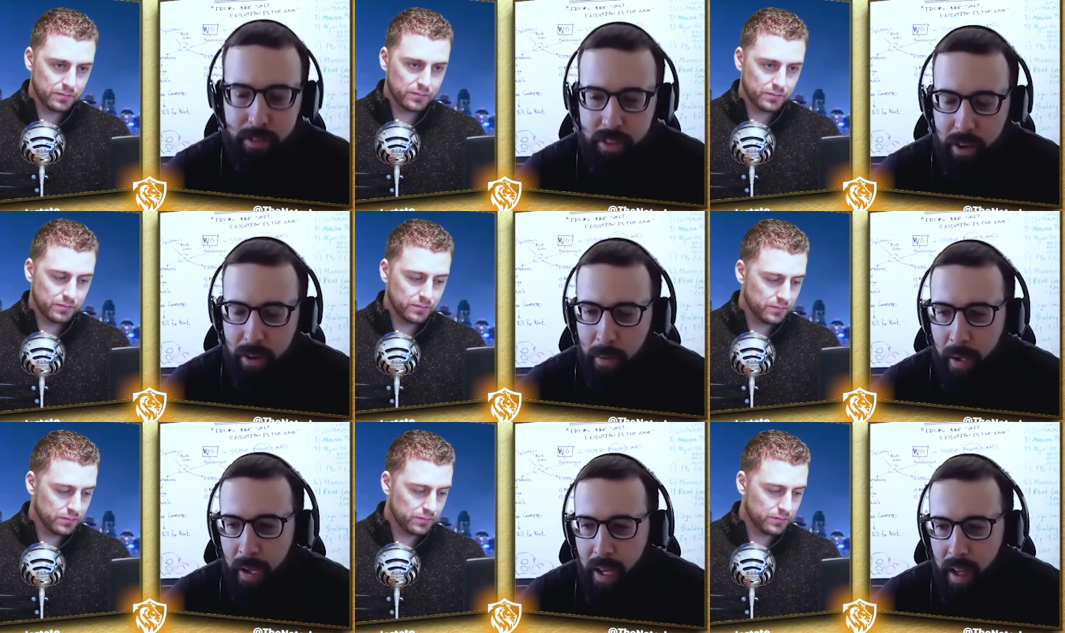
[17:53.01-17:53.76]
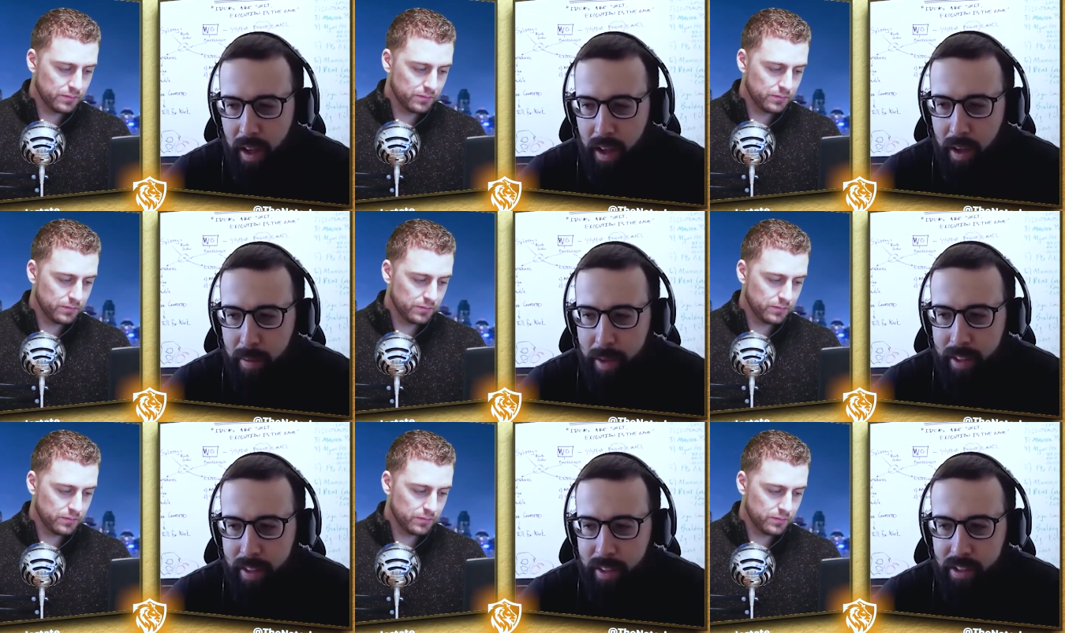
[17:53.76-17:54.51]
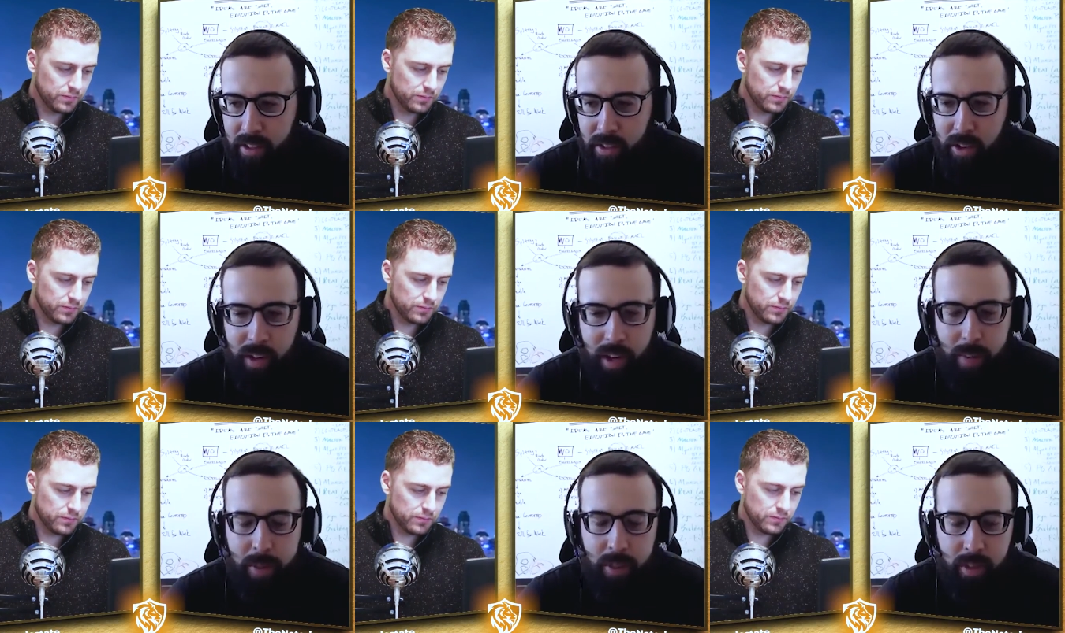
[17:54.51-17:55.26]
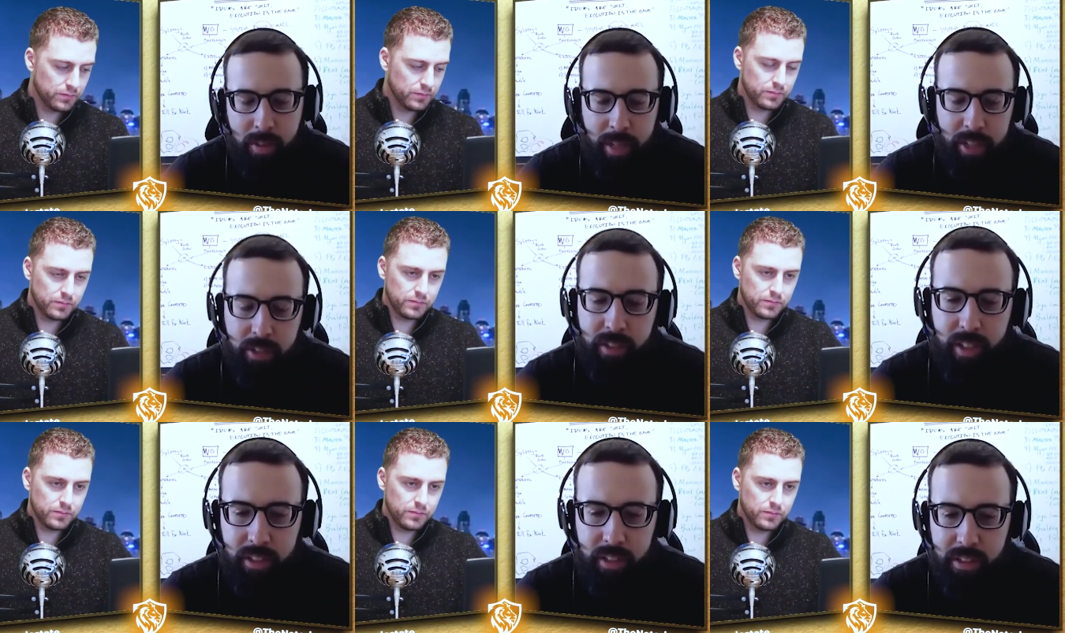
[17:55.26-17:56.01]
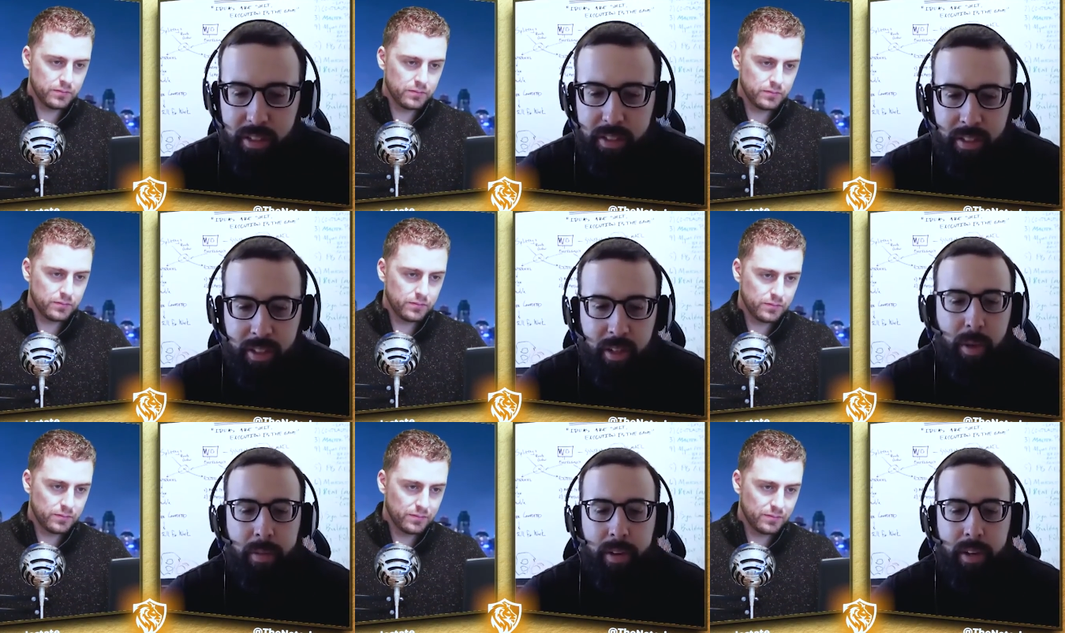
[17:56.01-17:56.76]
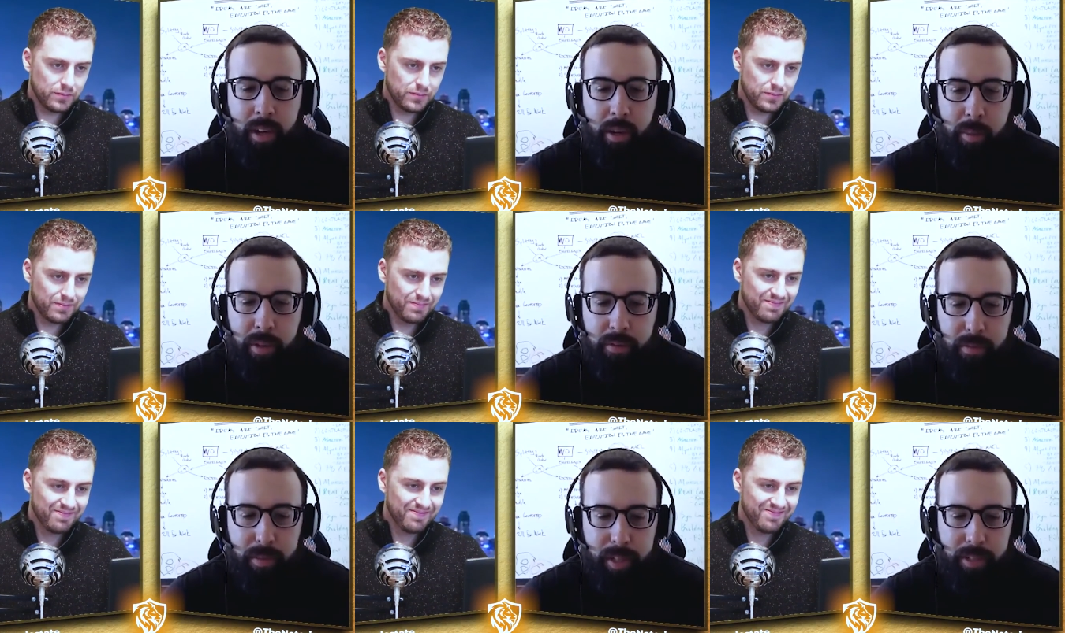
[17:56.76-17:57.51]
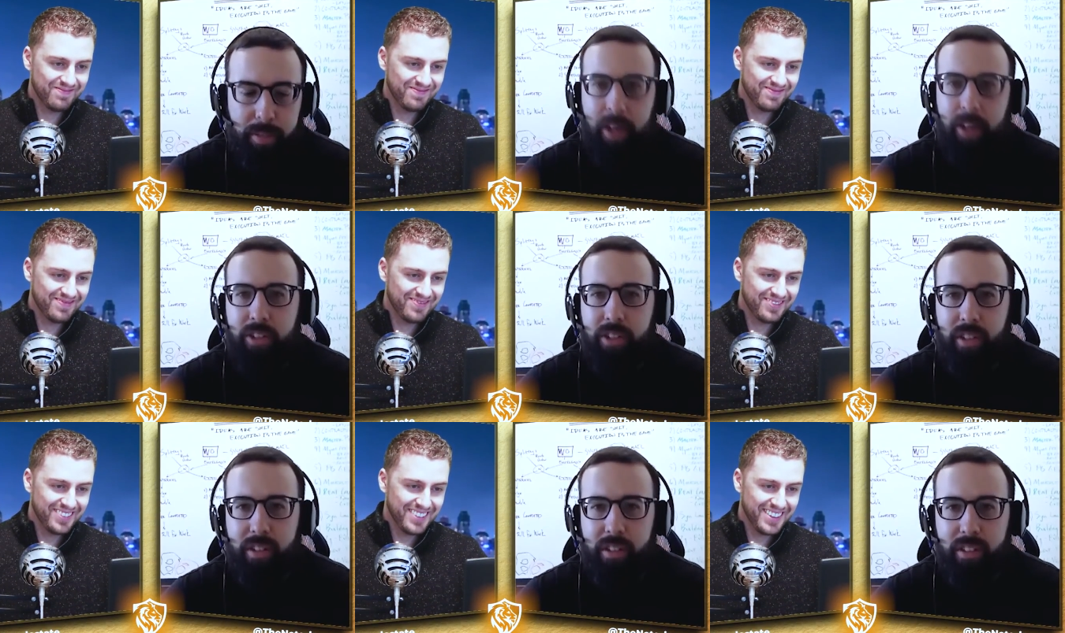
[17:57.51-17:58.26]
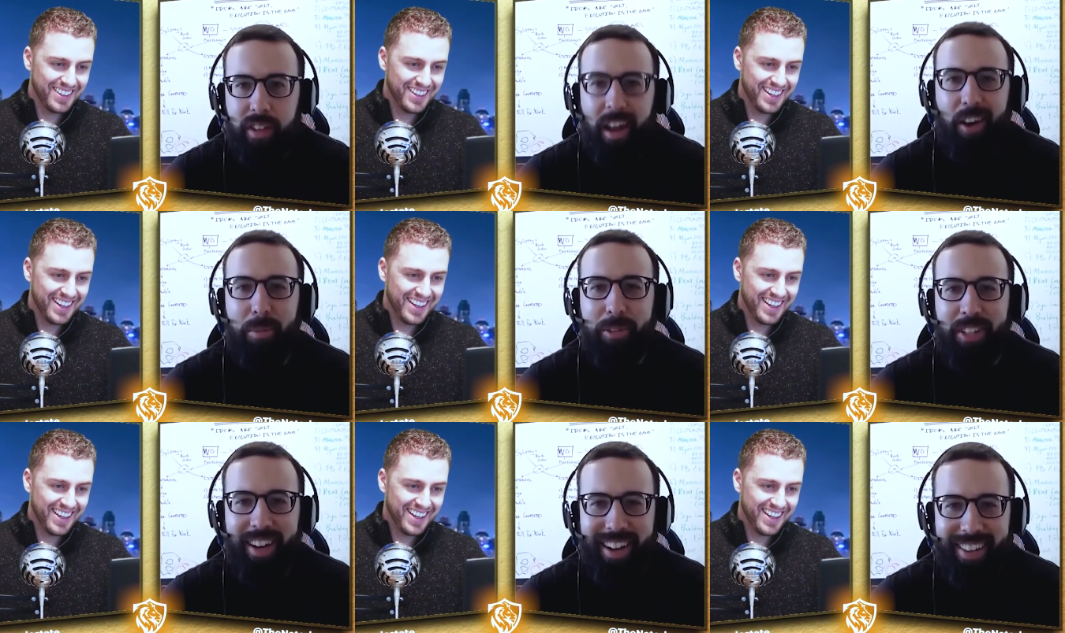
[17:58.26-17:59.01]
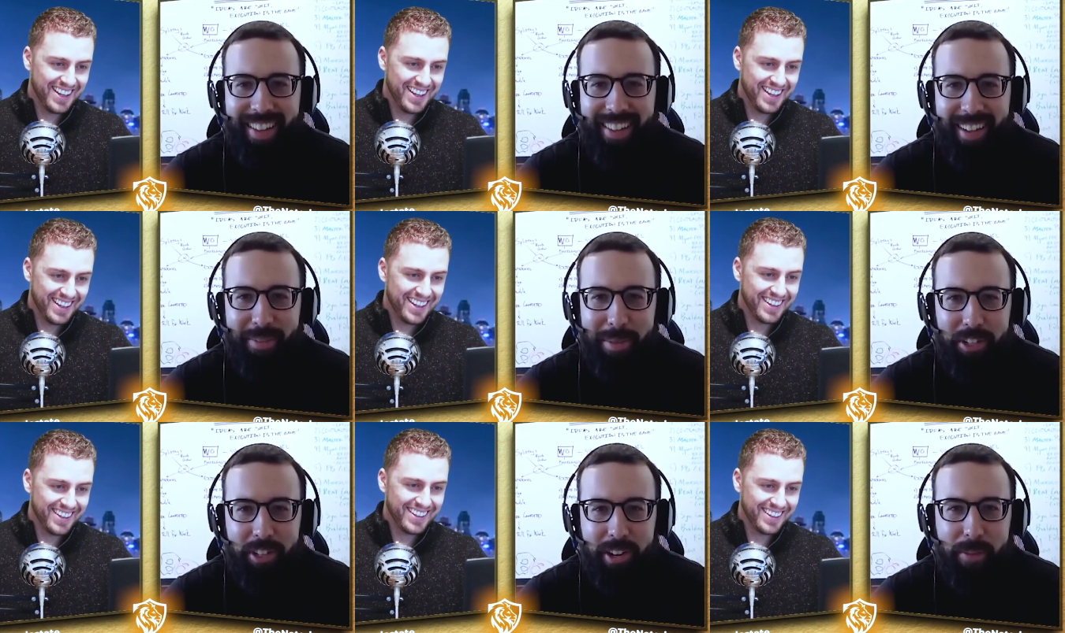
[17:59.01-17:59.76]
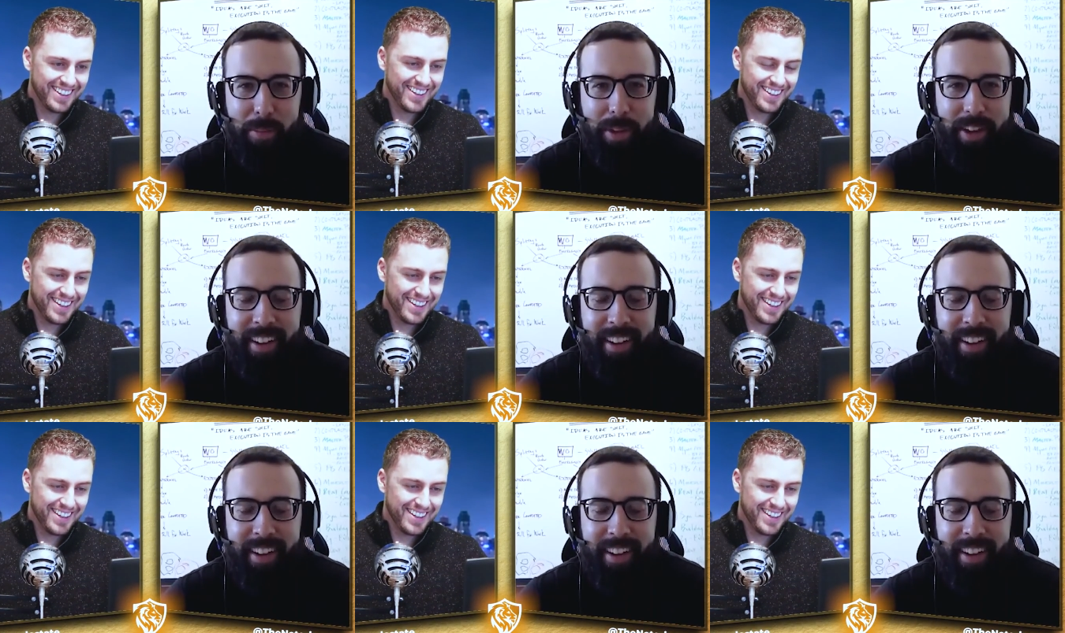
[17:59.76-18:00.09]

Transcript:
Speaker 1: So I think this is a learning opportunity. My insurance agents listening are probably gonna kill me because I'm not gonna share this 100% how they like me to share it, but